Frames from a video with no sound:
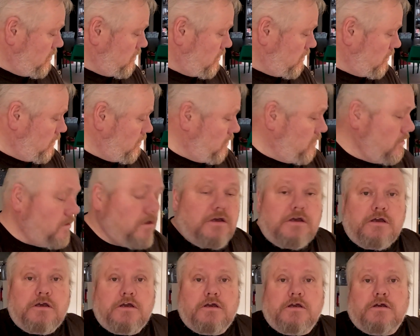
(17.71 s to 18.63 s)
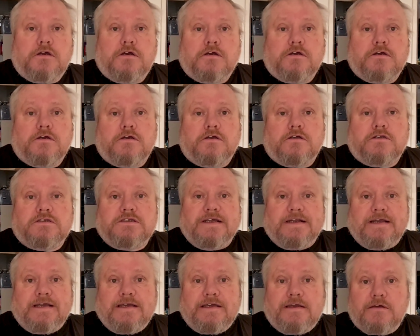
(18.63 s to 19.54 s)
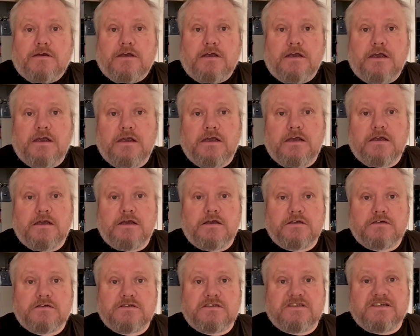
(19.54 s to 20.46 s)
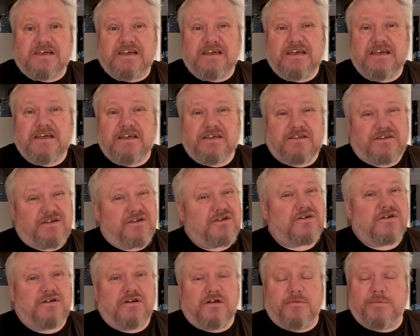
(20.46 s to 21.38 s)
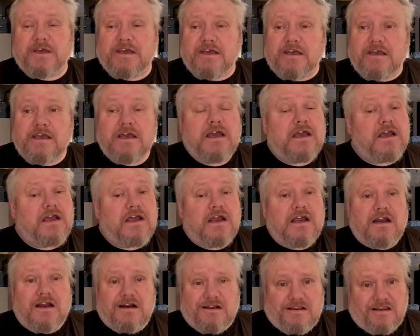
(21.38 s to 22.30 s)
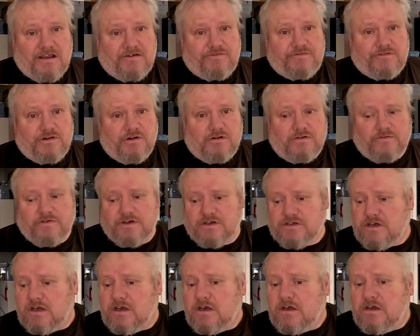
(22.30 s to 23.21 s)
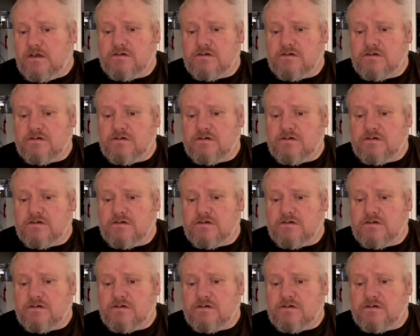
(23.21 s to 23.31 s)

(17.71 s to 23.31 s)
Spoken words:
Now, tonight's tea is just going to be leftovers.